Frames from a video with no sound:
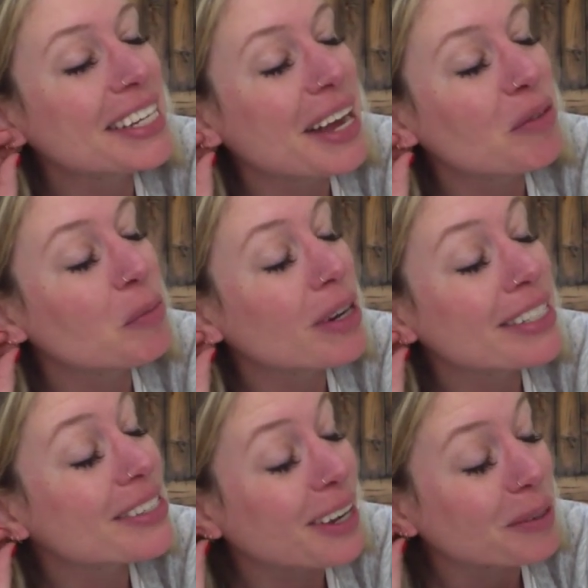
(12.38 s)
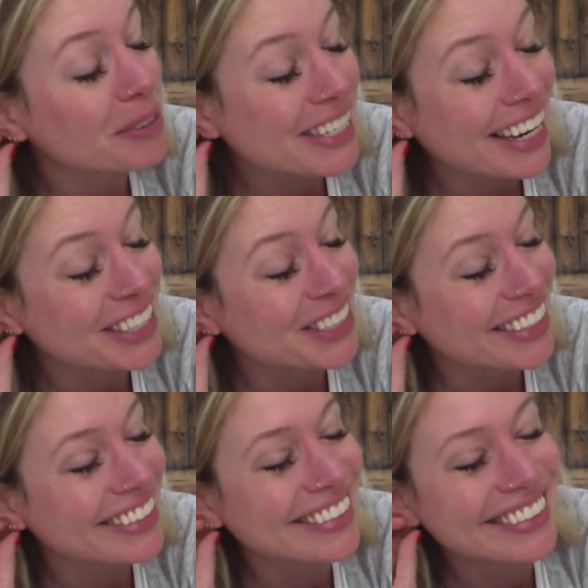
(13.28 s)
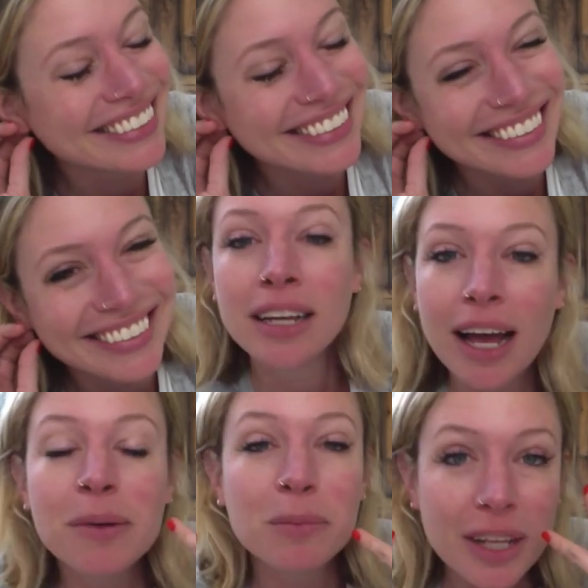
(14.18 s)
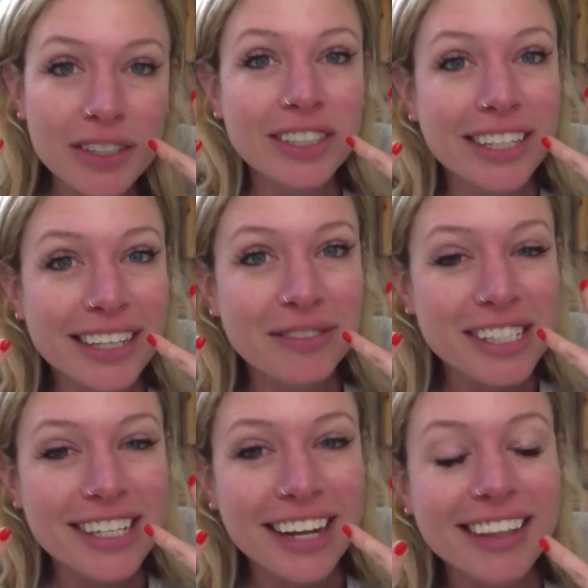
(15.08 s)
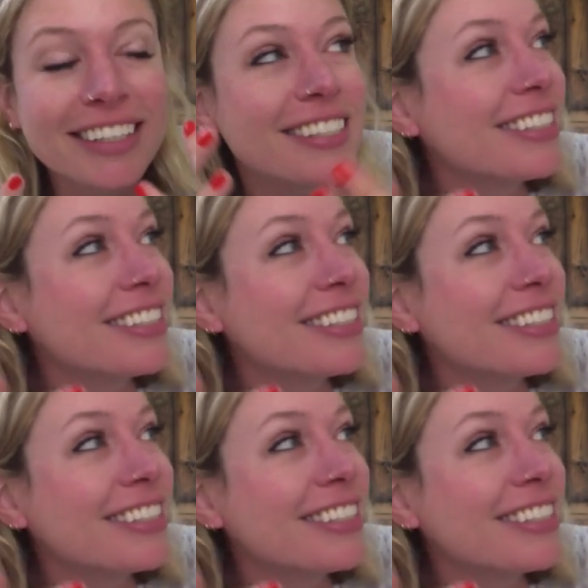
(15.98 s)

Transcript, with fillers: to have a breast augmentation. I'm blushing even saying this